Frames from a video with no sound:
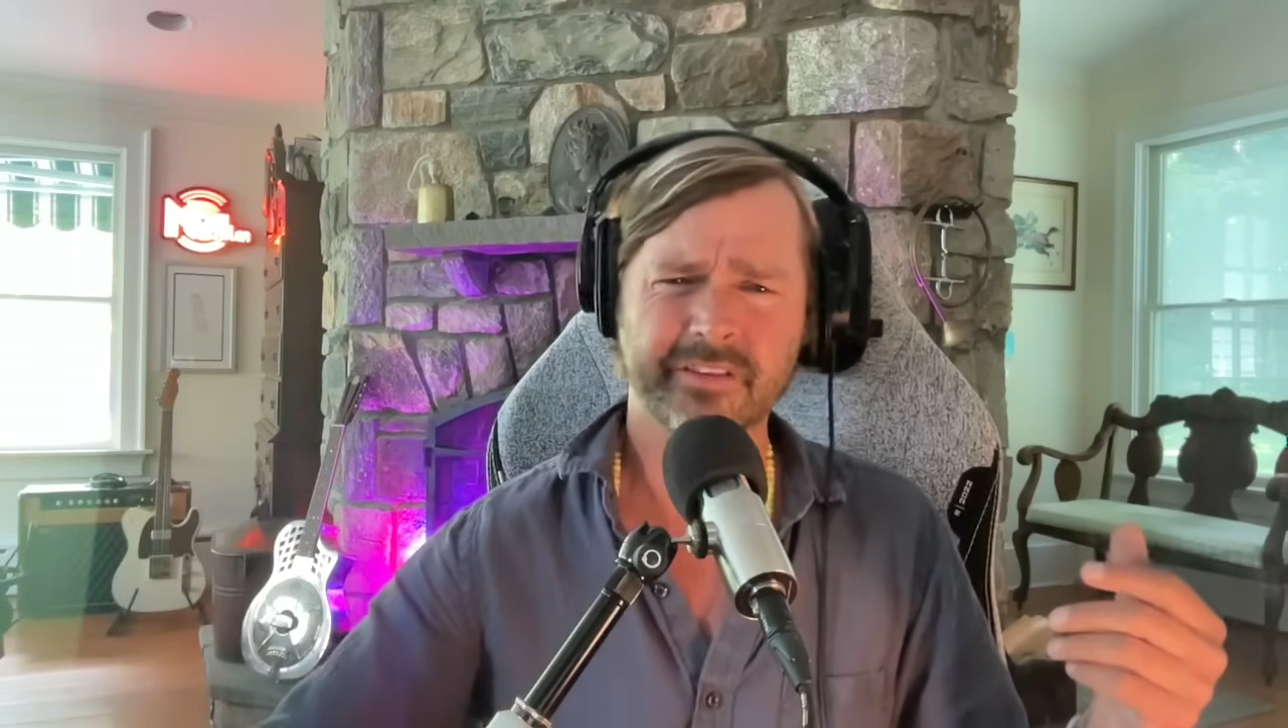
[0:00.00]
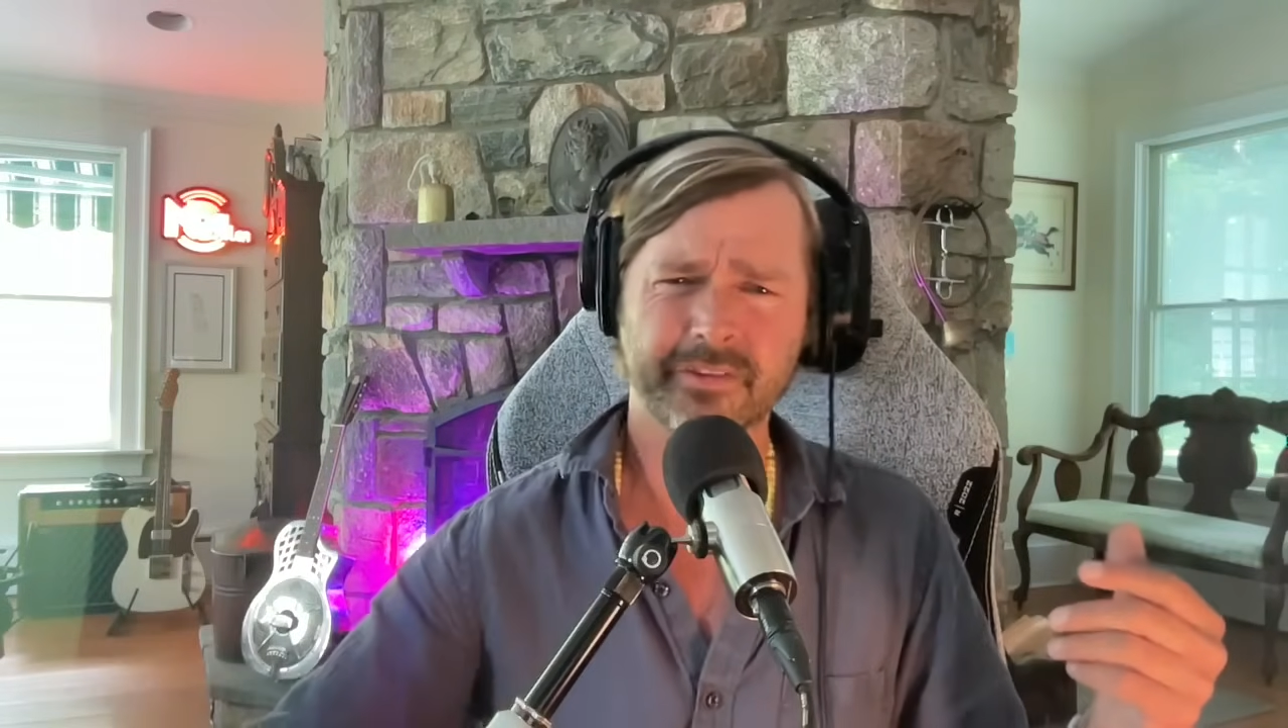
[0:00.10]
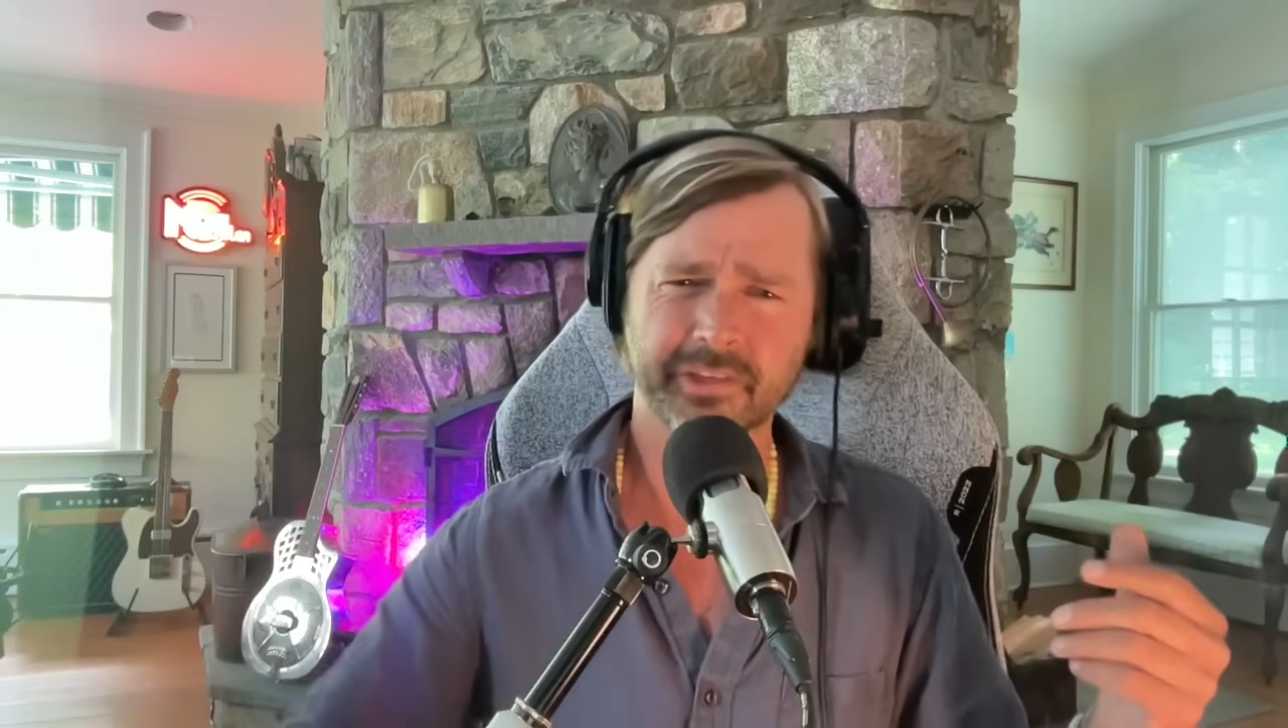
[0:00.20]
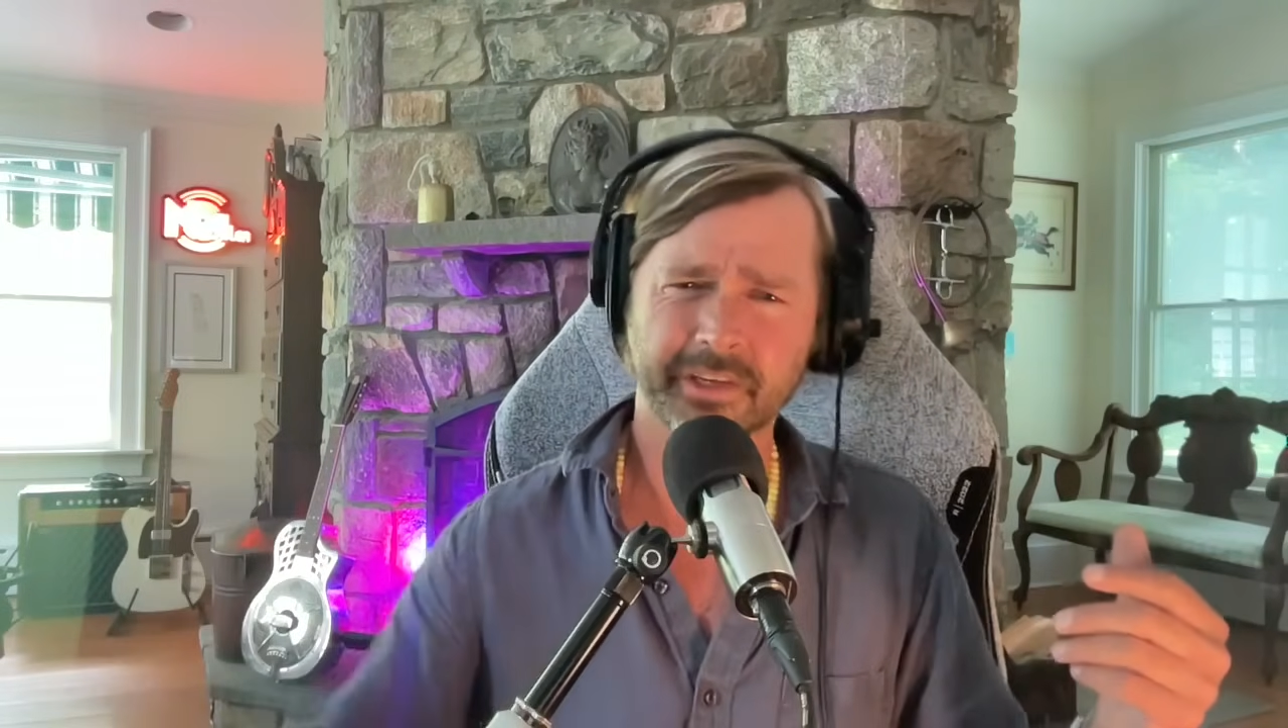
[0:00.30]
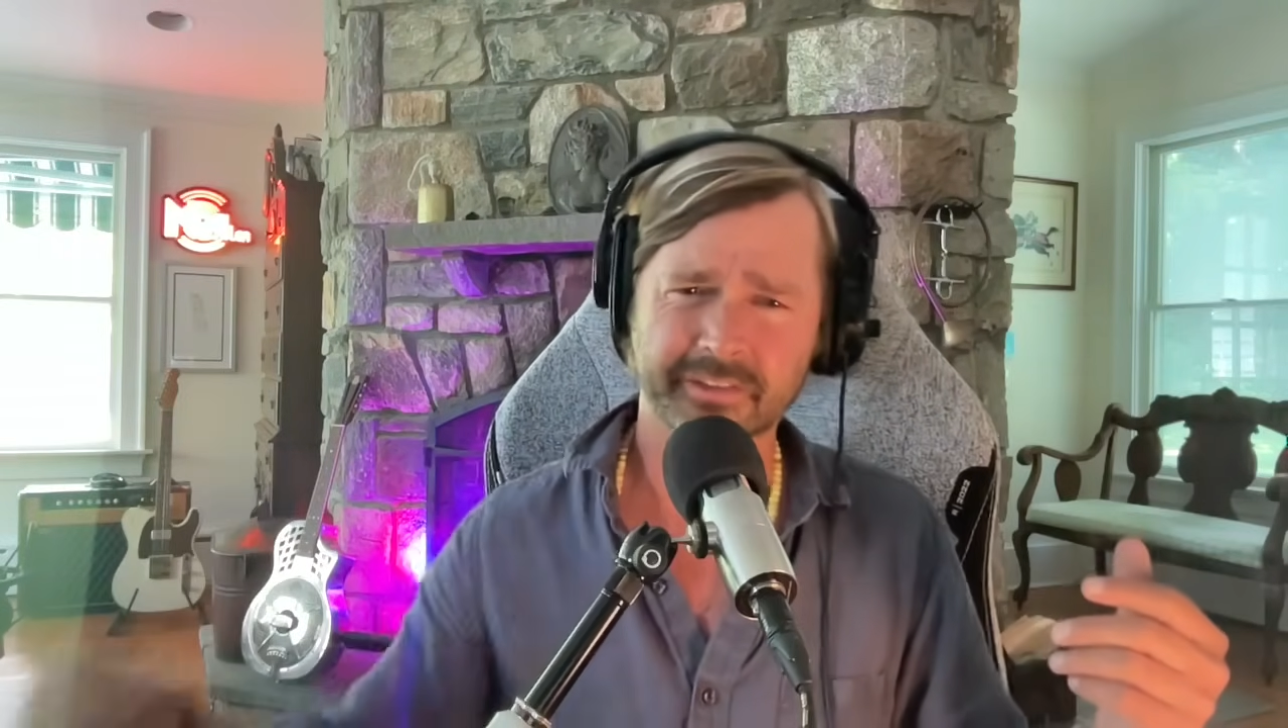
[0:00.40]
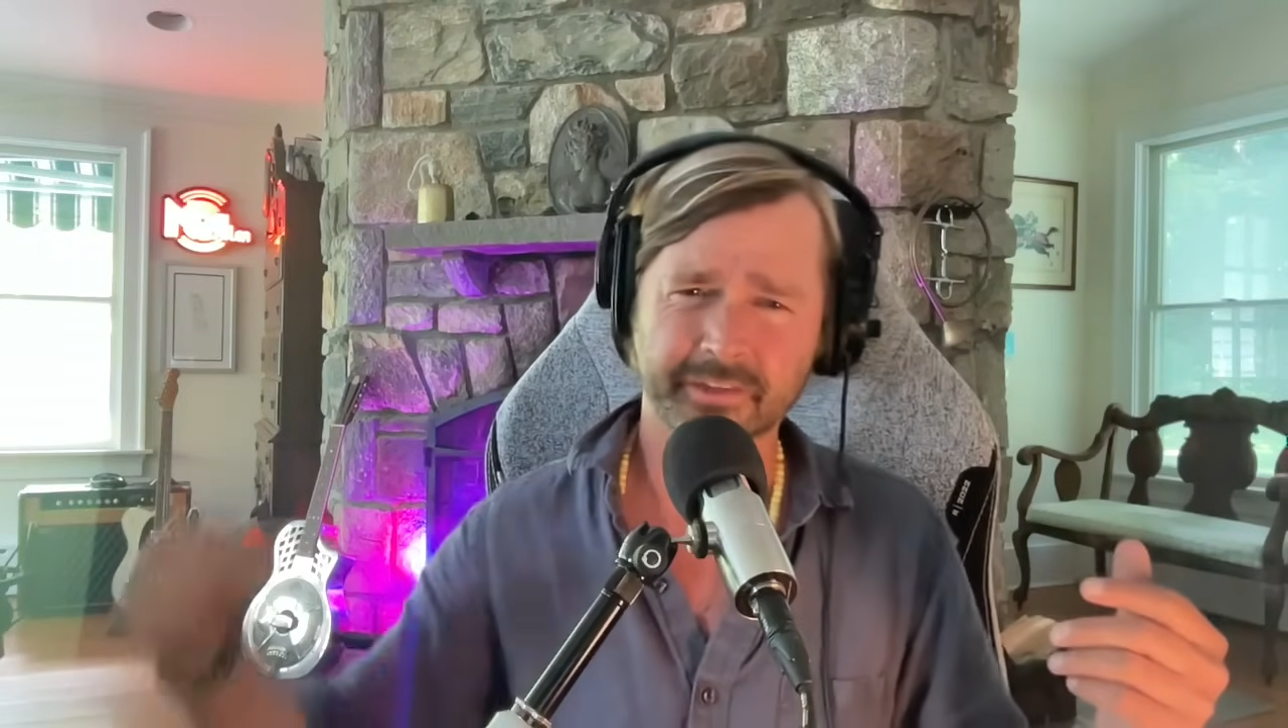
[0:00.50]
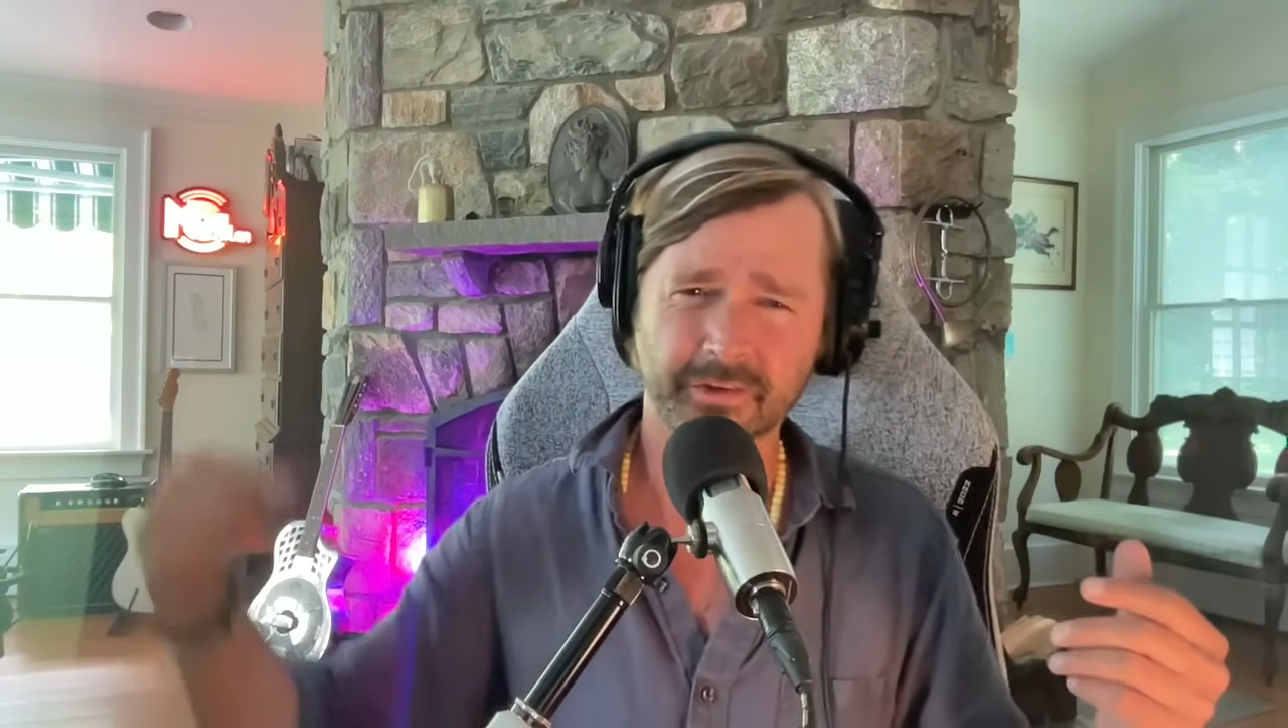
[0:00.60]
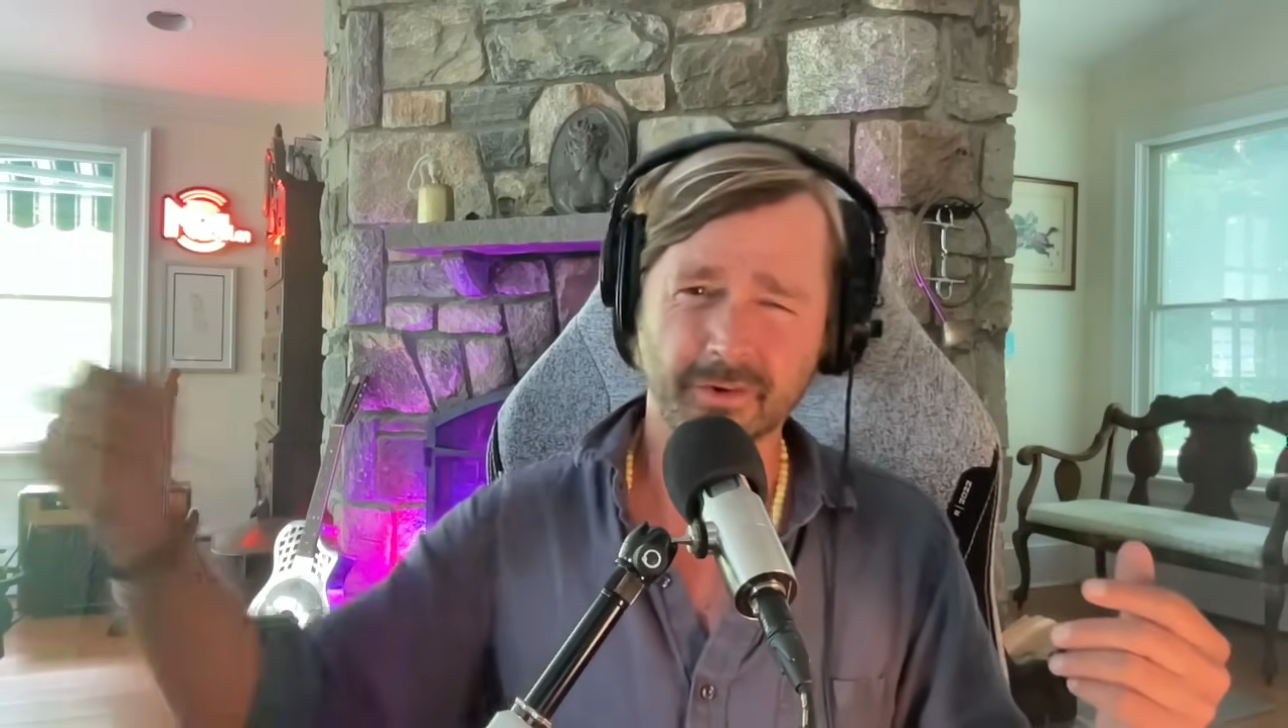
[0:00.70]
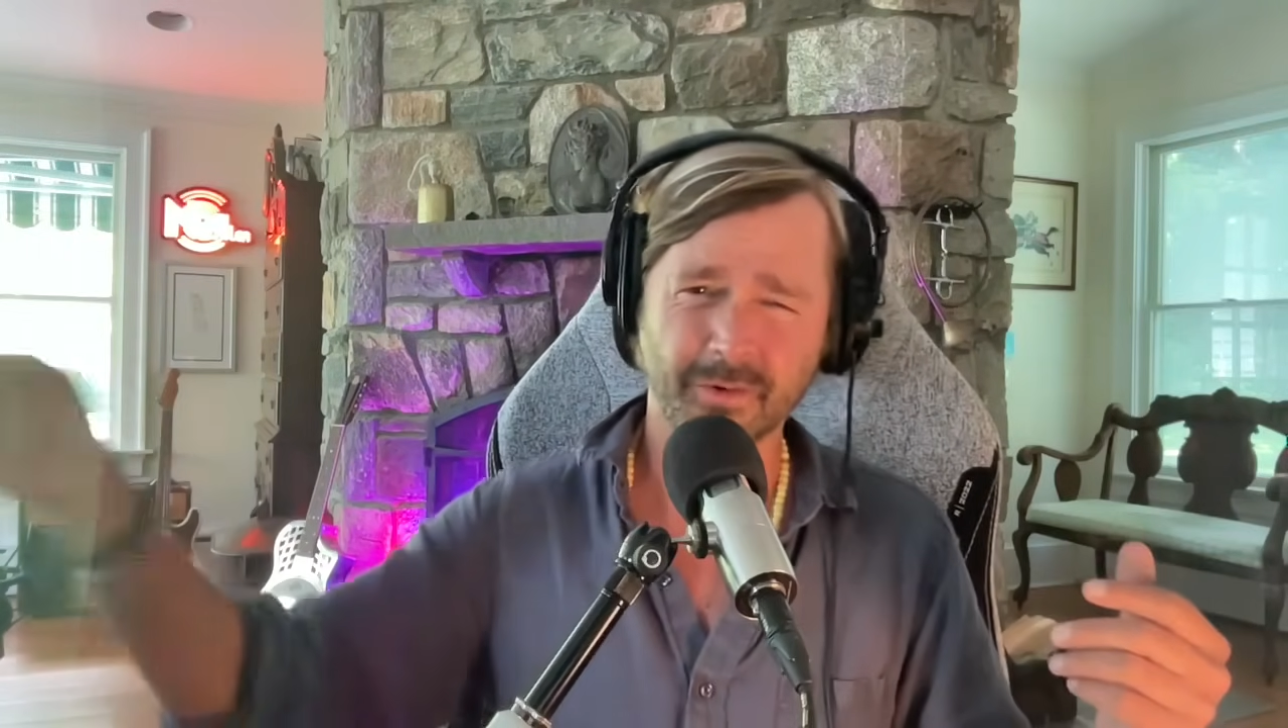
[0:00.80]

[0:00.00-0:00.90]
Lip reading: so she could still go